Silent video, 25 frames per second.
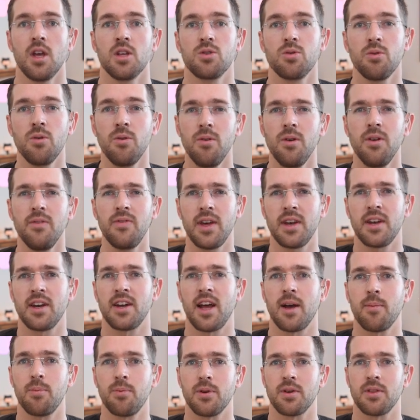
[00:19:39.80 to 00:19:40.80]
So what we've
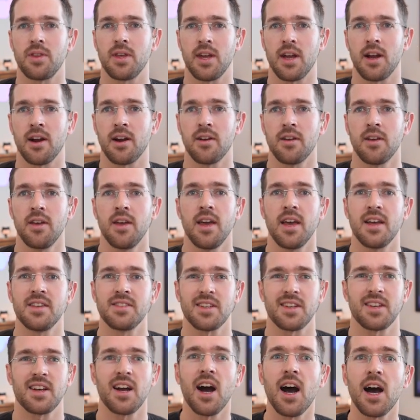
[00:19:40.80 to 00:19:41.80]
ended up with here
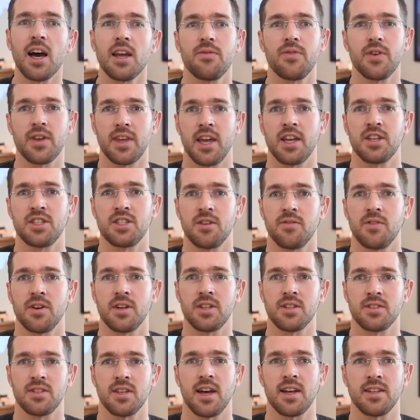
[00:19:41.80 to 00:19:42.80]
is a codification of
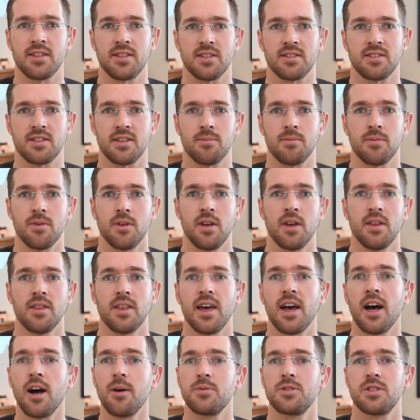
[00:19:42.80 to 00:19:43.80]
our design system
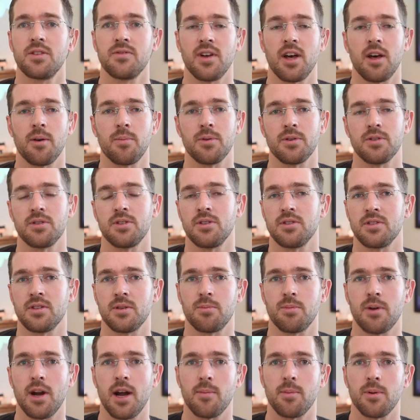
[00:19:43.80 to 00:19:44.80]
that helps developers use
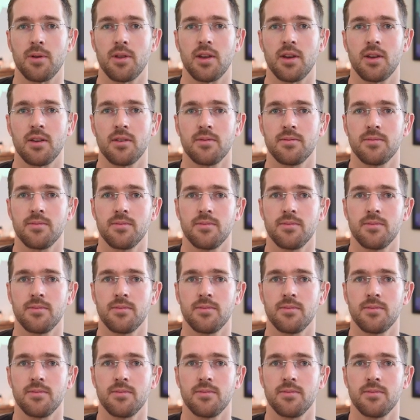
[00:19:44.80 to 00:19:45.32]
it properly.